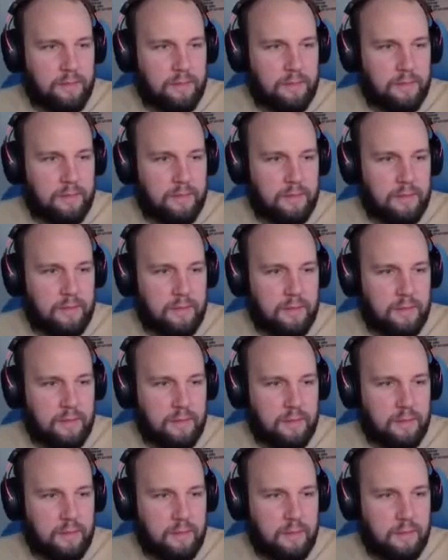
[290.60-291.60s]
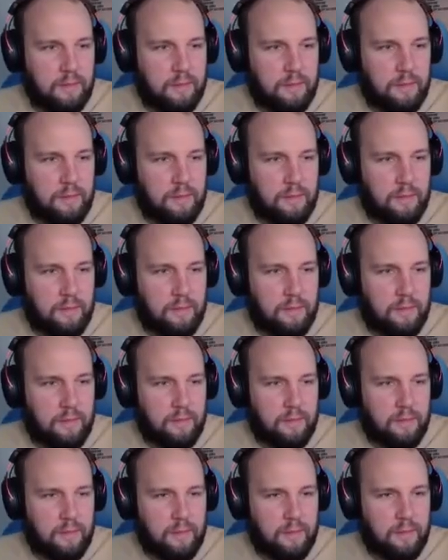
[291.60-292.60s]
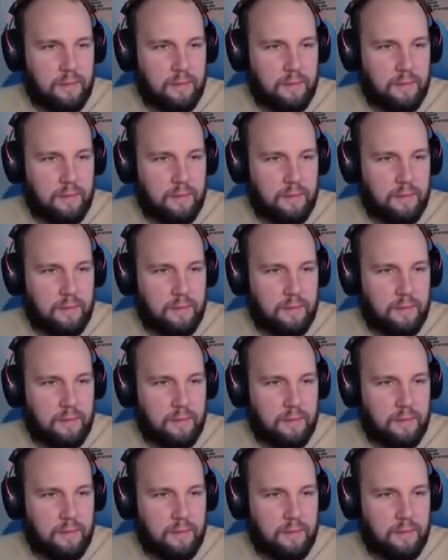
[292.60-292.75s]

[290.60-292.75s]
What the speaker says: No one is speaking in this clip.